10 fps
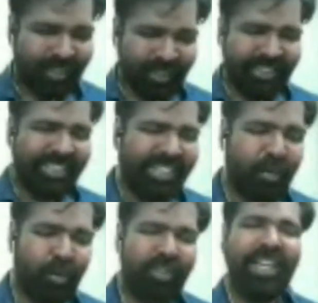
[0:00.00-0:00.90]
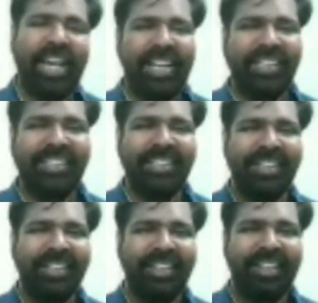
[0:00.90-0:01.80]
so this is how Rushdie ends,
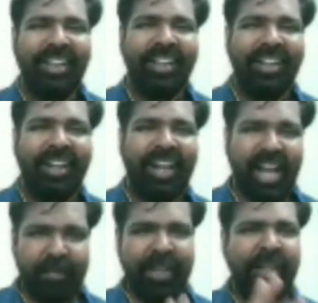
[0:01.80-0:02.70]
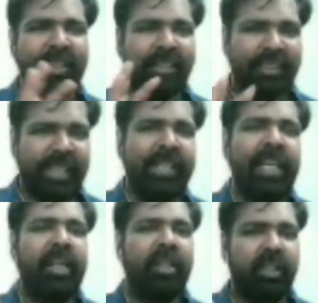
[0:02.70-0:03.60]
having
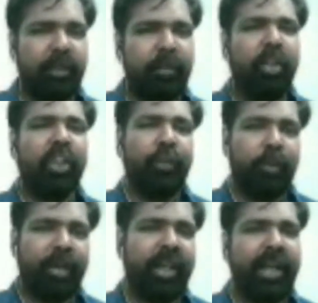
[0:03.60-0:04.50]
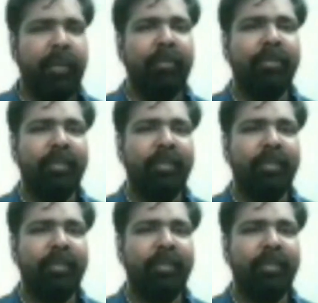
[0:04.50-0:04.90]
signaled the birth of Omar Khayyam.